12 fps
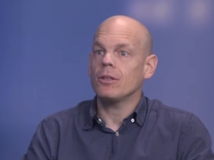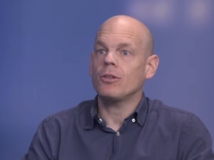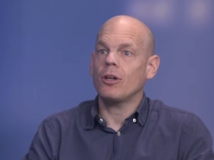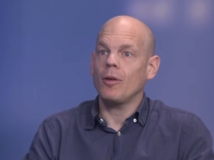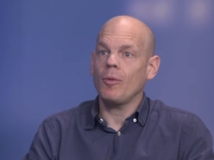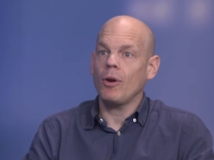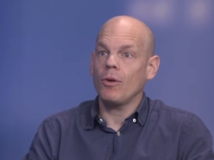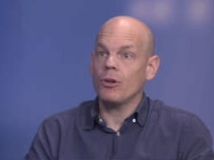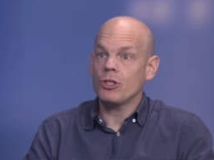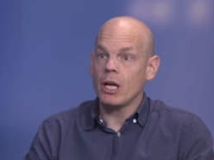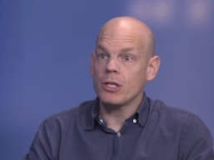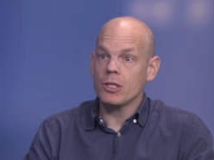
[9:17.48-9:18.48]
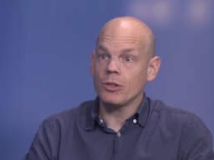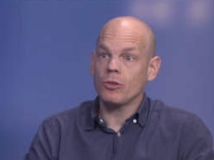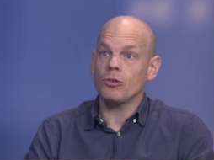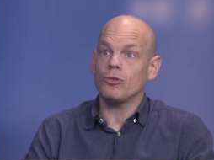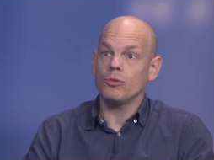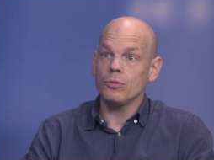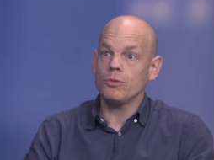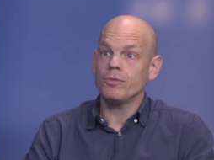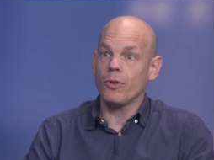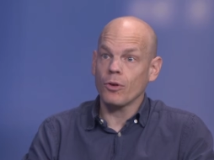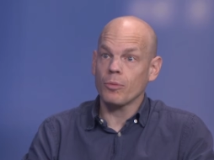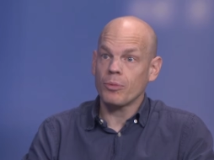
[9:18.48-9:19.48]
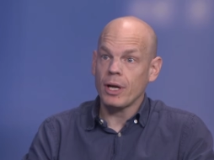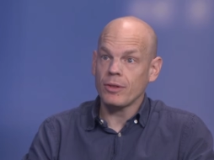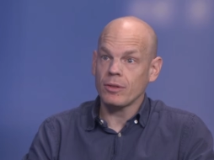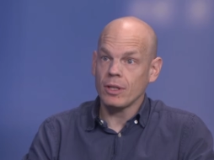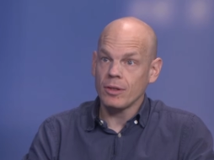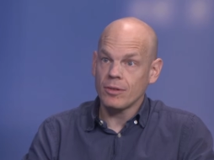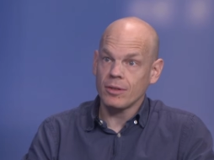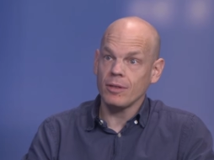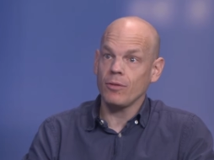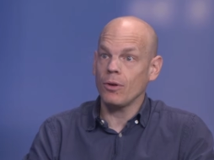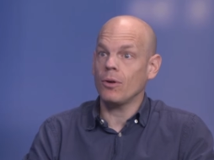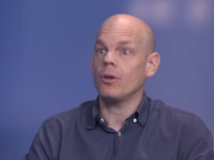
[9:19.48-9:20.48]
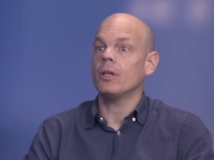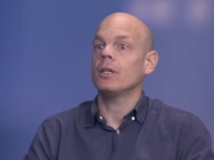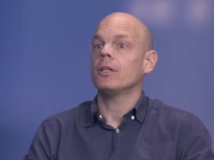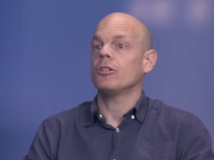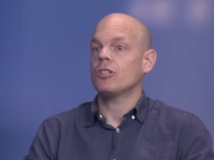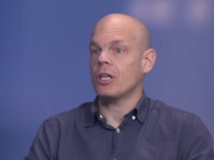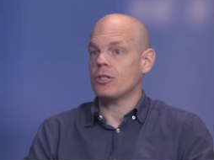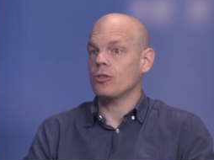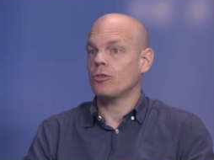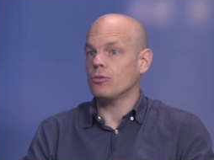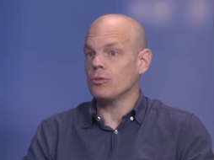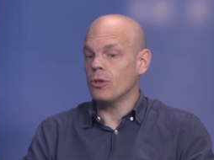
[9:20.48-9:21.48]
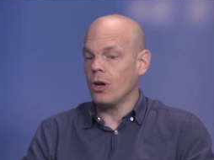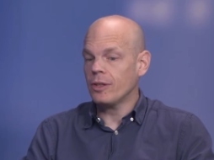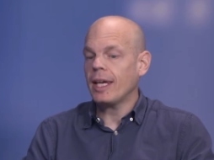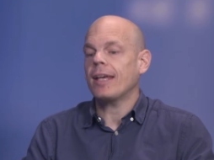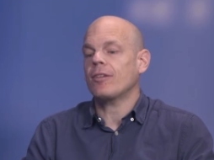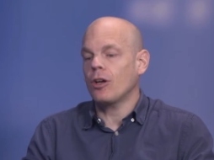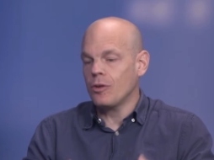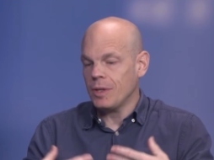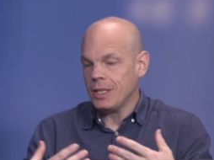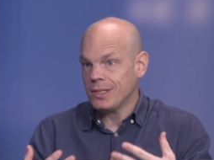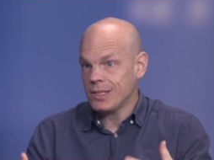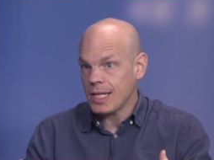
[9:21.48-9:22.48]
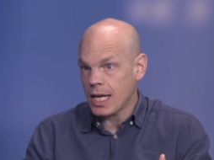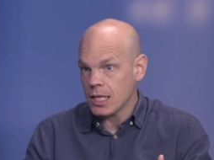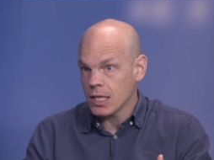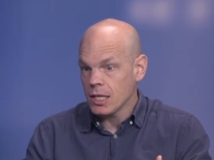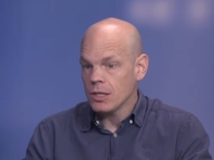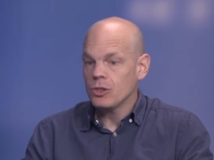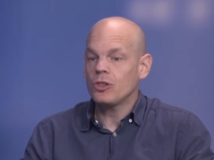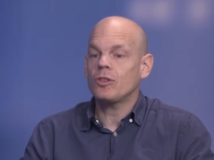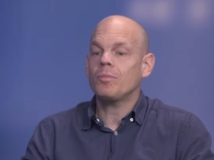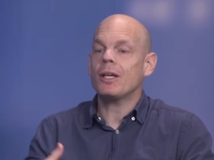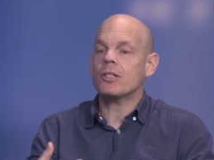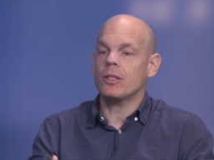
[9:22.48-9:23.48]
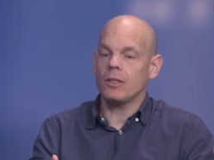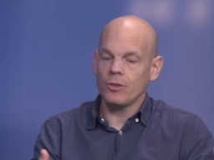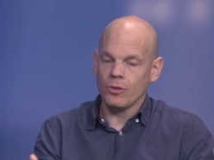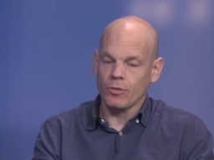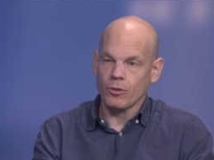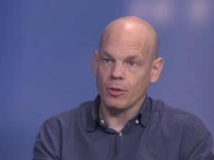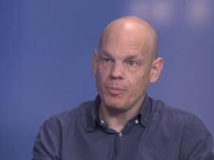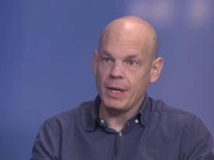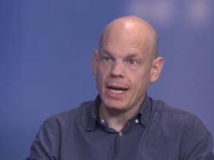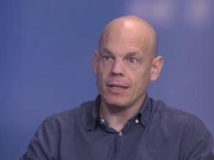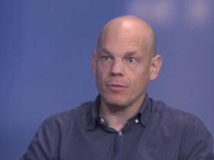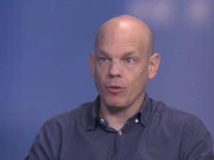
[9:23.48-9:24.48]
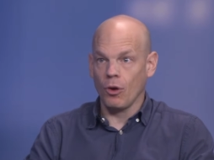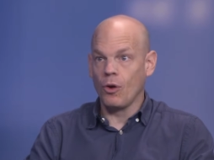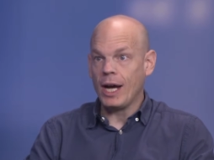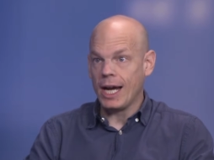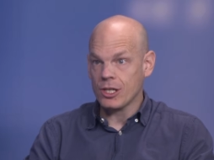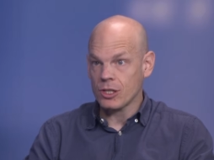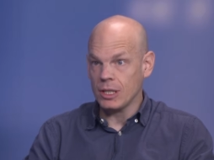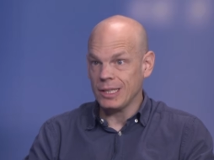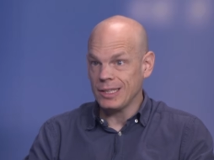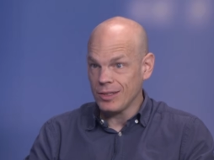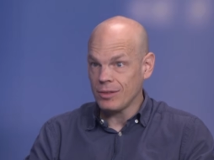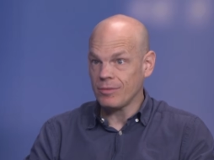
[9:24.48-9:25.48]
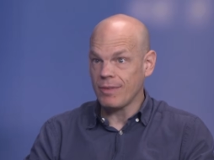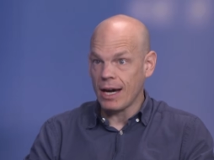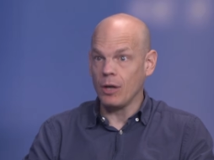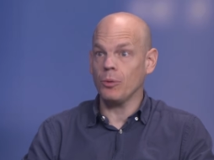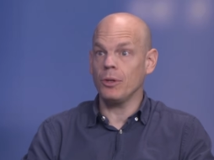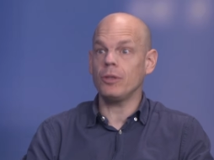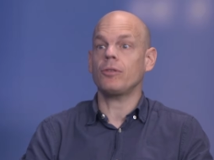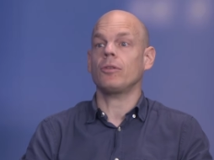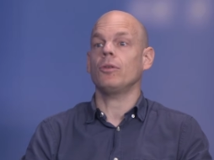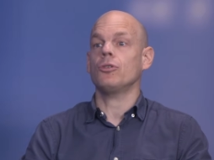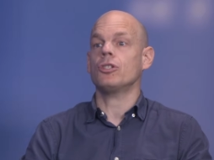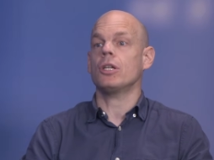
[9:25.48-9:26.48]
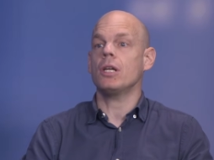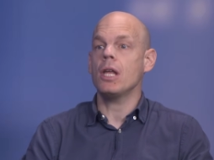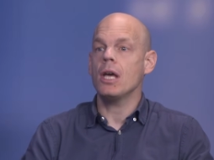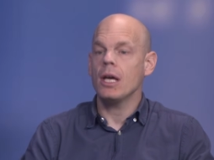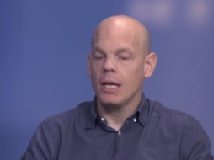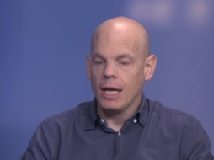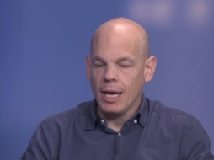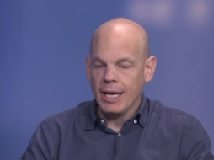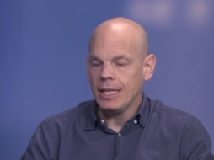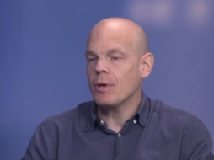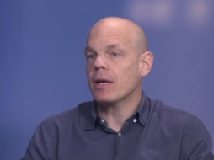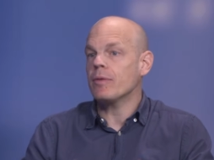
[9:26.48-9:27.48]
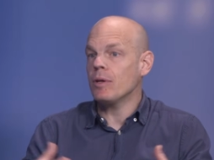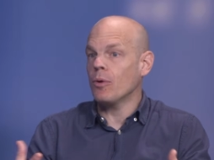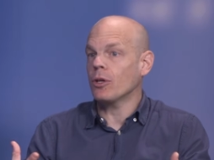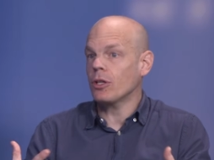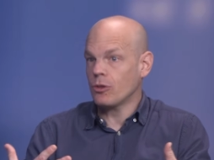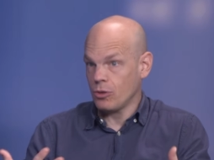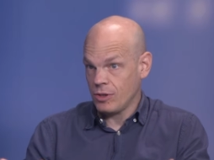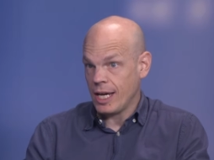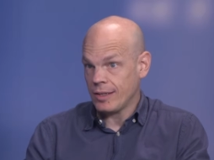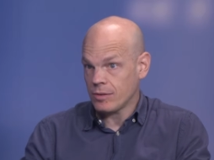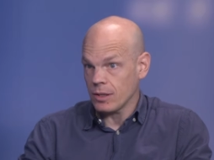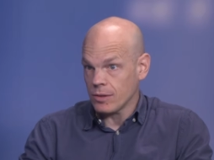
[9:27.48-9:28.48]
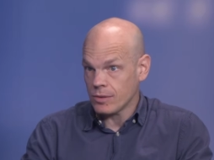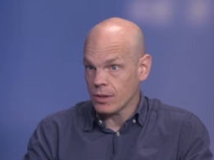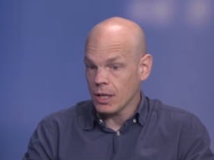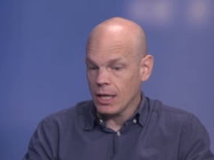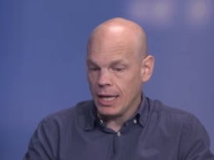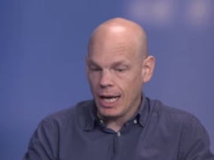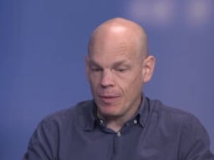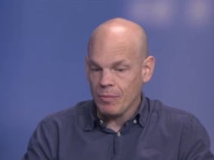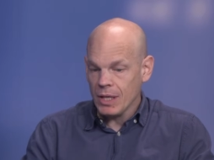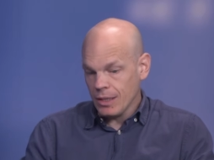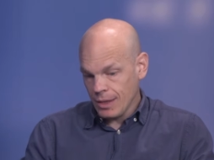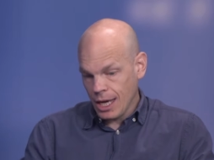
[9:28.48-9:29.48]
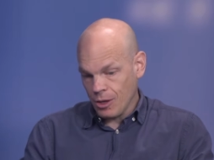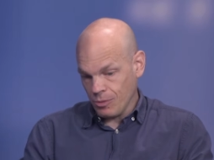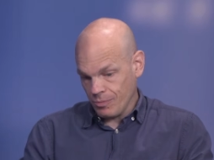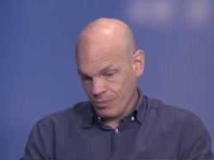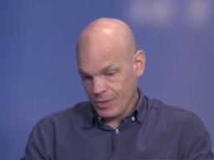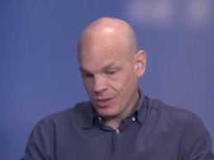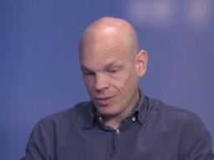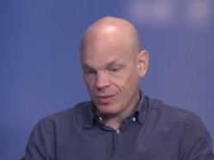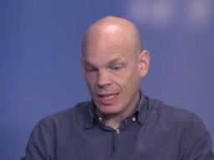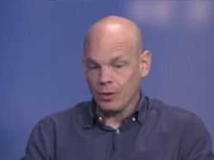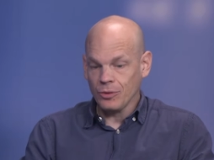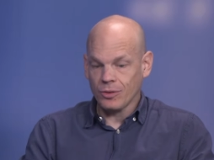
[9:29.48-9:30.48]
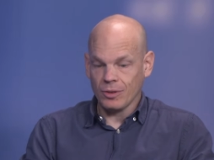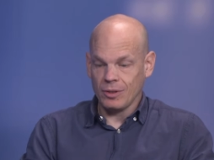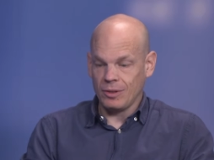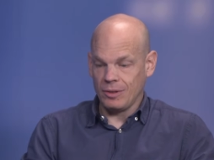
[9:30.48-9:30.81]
common law judges do follow precedent, civil law judges do not. As I already said, specialists of comparative law actually disavow this notion. Anyway, we wanted to test this. Now, this sounds